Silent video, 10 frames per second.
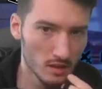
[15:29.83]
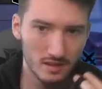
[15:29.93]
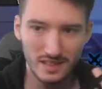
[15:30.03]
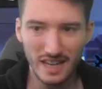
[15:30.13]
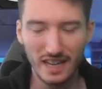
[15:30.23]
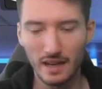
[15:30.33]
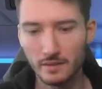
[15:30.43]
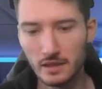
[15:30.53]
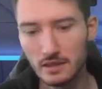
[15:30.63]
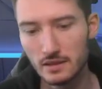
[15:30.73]
Yeah, I
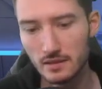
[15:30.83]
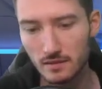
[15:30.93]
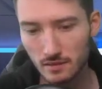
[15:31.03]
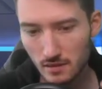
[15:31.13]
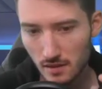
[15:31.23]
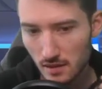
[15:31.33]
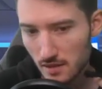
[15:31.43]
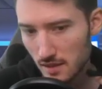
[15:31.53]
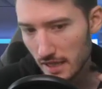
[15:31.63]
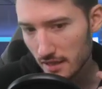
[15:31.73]
mean, this
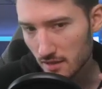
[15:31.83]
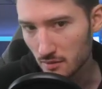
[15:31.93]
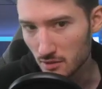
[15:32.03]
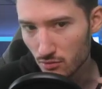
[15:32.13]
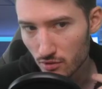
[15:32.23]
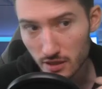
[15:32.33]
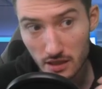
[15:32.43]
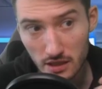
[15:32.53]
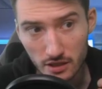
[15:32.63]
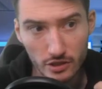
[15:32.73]
deck seems
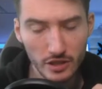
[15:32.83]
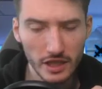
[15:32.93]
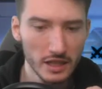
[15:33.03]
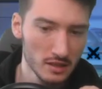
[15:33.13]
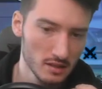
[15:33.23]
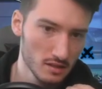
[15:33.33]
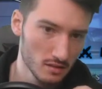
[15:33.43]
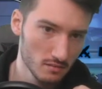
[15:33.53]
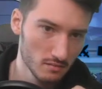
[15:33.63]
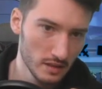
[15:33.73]
really good against
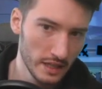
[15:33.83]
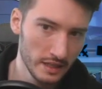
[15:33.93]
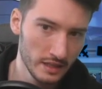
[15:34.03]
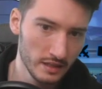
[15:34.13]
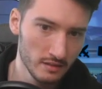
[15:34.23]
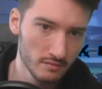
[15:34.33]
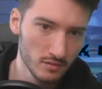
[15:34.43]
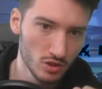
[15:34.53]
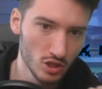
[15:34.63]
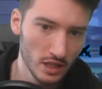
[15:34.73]
any
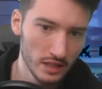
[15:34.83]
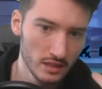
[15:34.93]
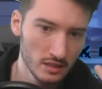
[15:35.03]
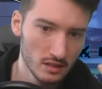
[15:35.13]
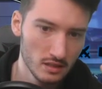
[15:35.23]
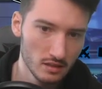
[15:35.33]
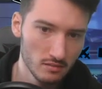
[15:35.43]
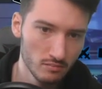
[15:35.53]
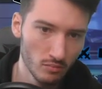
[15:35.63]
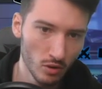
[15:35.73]
Junt,
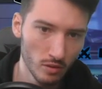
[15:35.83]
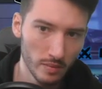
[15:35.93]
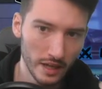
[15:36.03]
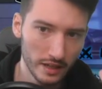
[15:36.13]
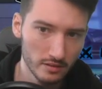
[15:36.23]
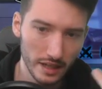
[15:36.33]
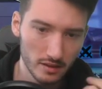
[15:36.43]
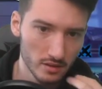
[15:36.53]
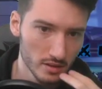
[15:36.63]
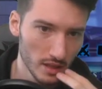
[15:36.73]
mono black
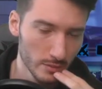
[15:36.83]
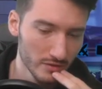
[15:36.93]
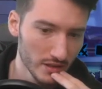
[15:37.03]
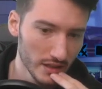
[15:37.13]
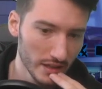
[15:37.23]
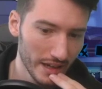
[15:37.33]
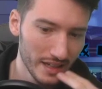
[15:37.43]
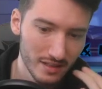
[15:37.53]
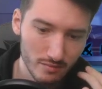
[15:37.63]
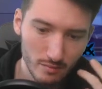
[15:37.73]
Rakdos type of deck.
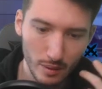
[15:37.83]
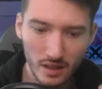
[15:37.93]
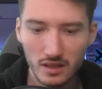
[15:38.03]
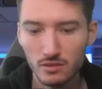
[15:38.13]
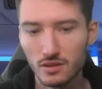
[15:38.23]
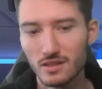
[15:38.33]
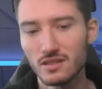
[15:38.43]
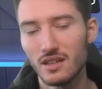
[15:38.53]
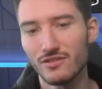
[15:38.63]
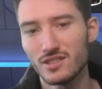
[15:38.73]
Anybody who doesn't
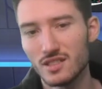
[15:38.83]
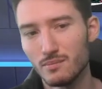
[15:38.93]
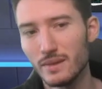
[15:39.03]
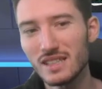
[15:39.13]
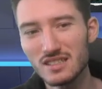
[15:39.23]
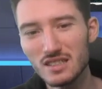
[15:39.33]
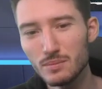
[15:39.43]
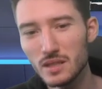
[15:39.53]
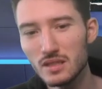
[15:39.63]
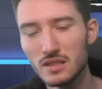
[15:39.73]
have Make
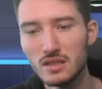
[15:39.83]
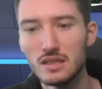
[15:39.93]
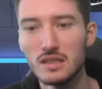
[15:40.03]
Disappear,